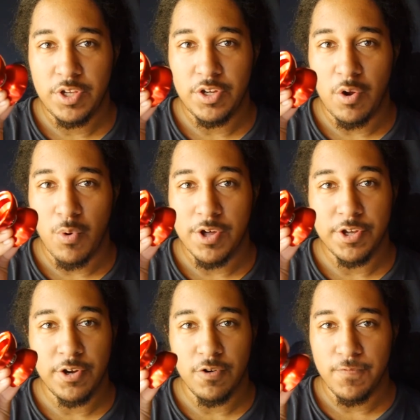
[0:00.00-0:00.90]
you know,
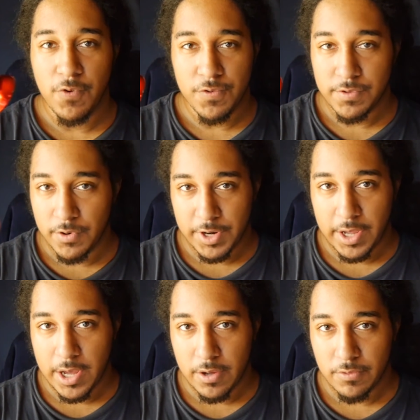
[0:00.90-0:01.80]
whether you're first
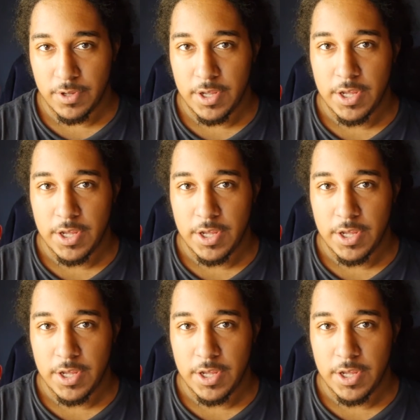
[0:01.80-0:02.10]
starting out